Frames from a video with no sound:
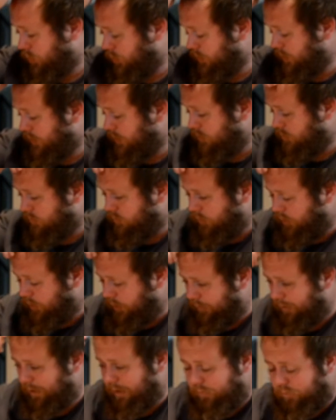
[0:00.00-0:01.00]
it, you
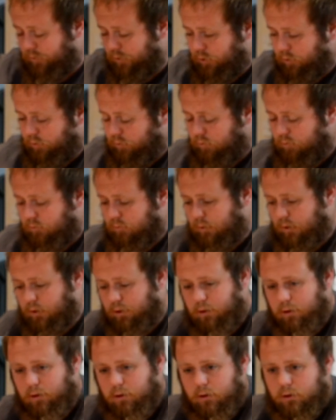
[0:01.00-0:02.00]
don't have to.
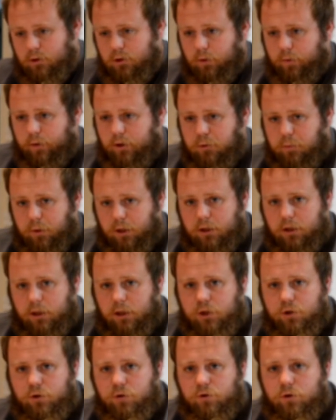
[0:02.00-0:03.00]
There's no
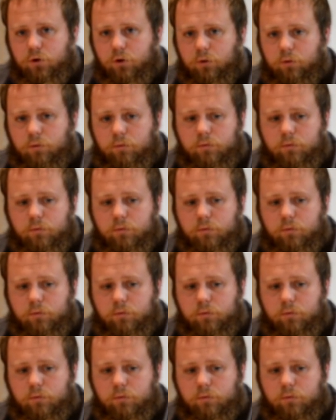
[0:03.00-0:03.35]
expectation to.